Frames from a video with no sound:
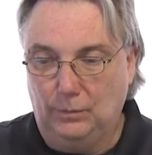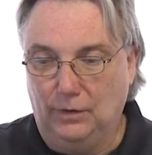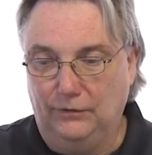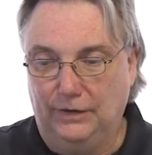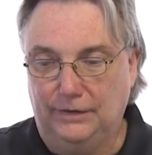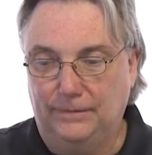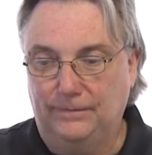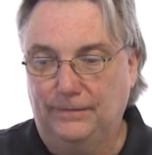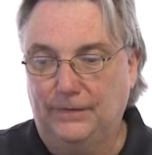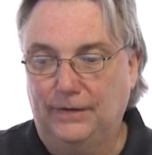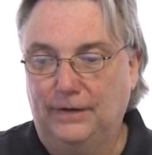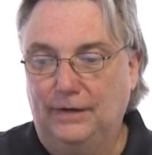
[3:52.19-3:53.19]
Perfect.
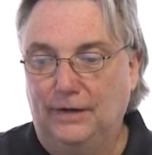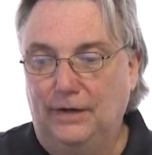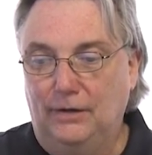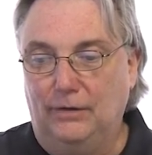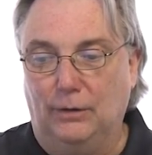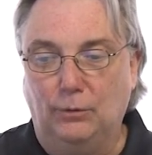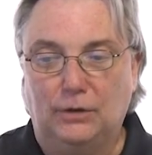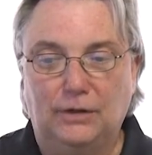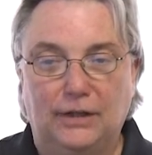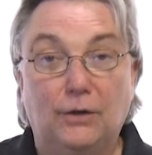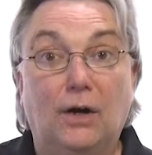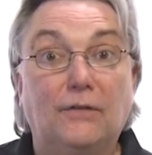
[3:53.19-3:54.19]
All right, we'll
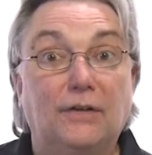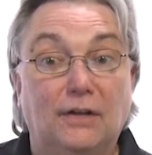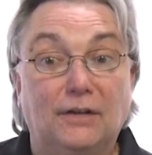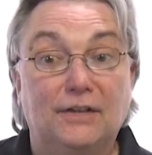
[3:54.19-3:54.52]
click off.